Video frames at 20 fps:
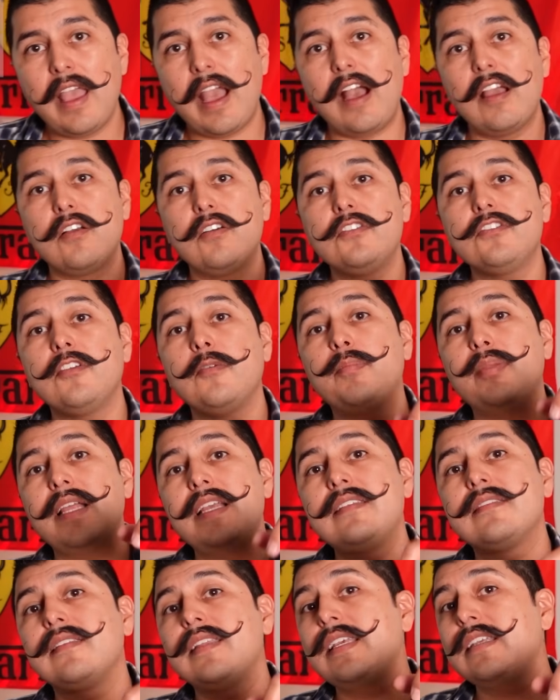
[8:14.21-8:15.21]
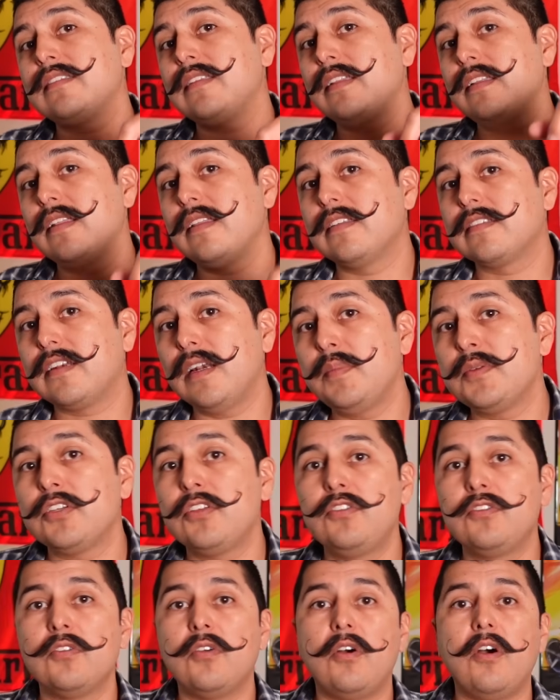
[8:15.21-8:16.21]
I also place links in the
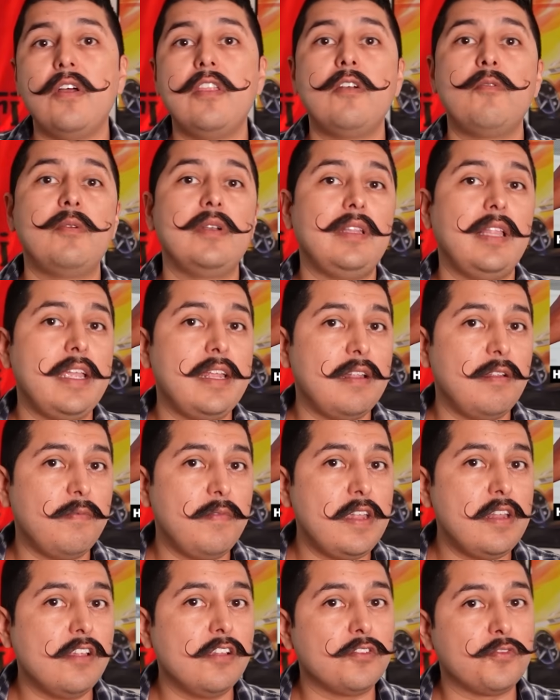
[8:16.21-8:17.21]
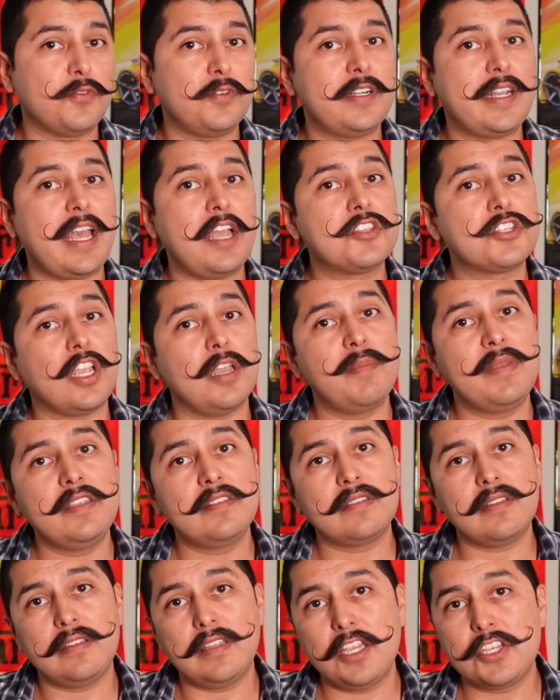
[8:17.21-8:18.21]
description to other related videos for dashcam
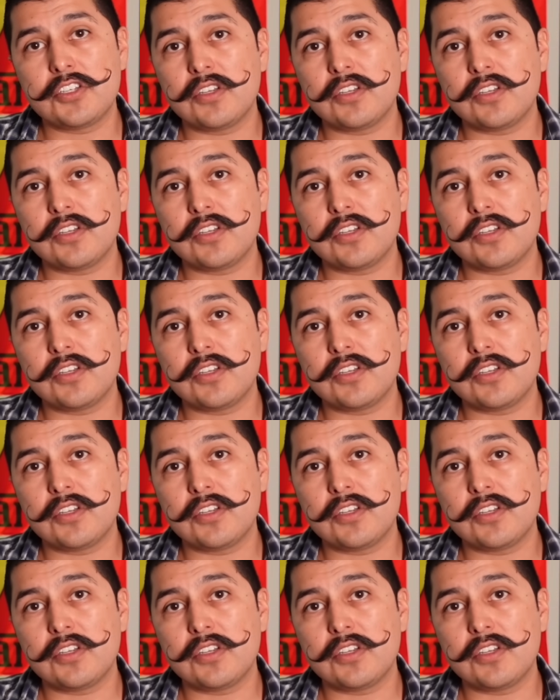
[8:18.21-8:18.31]
installation,